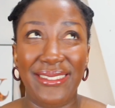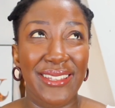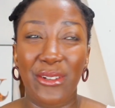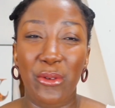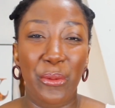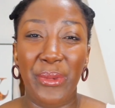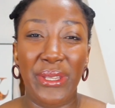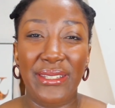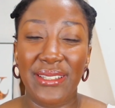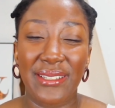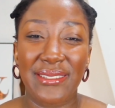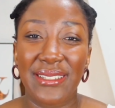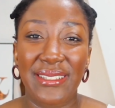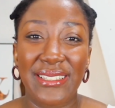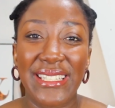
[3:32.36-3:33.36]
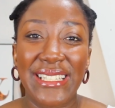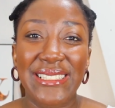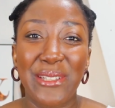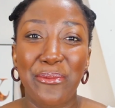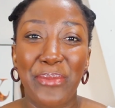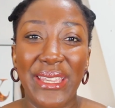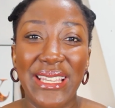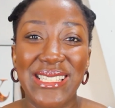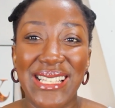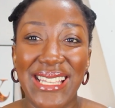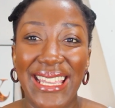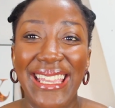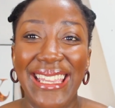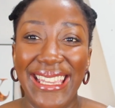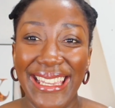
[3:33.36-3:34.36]
That would be just an easy
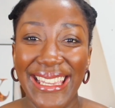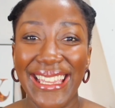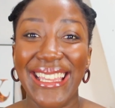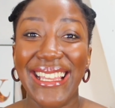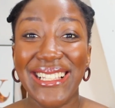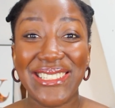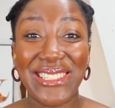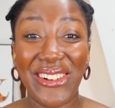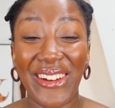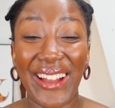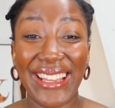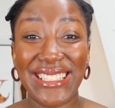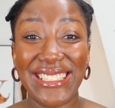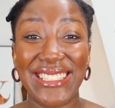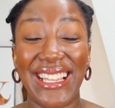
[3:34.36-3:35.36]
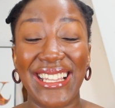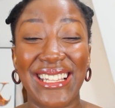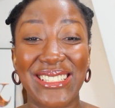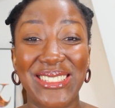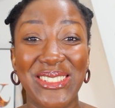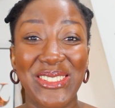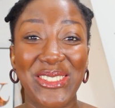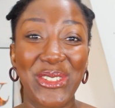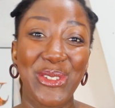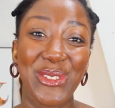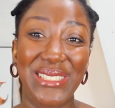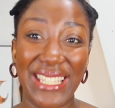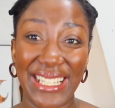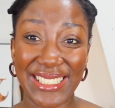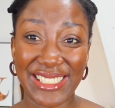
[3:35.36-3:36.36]
peasy. So I decided to
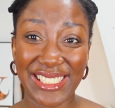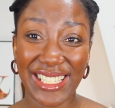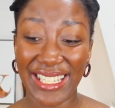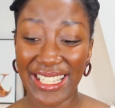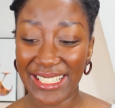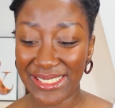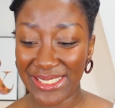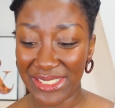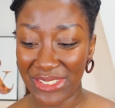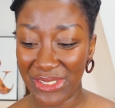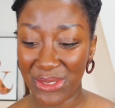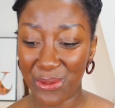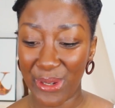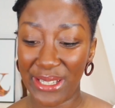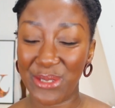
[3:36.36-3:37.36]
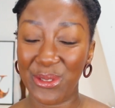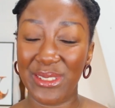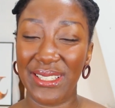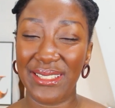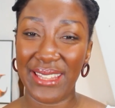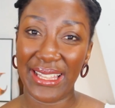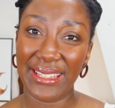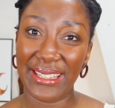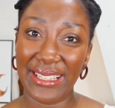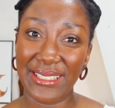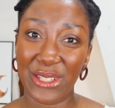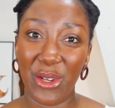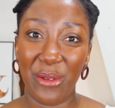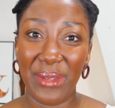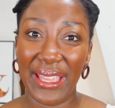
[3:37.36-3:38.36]
do this challenge, to use rice water 10
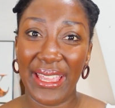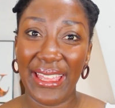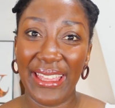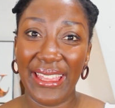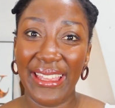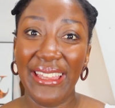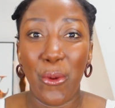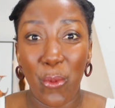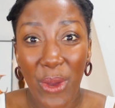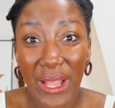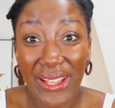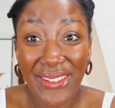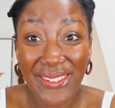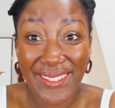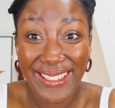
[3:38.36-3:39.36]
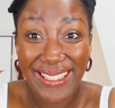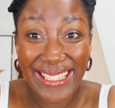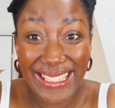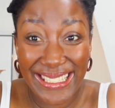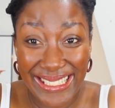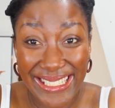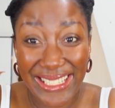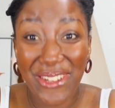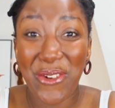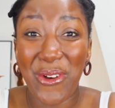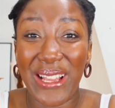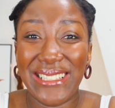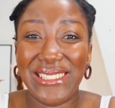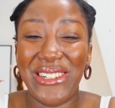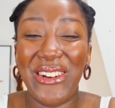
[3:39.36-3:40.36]
days on my hair. Well, it didn't
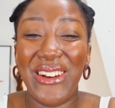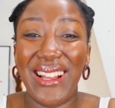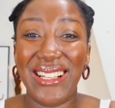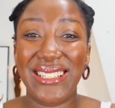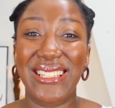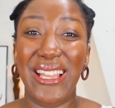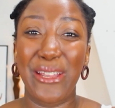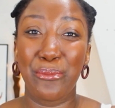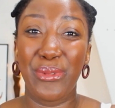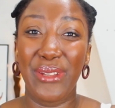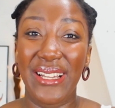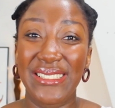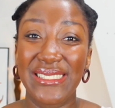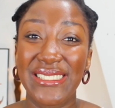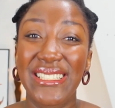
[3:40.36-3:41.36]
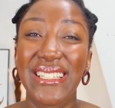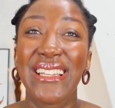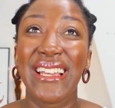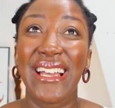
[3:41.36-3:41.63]
quite go as I planned,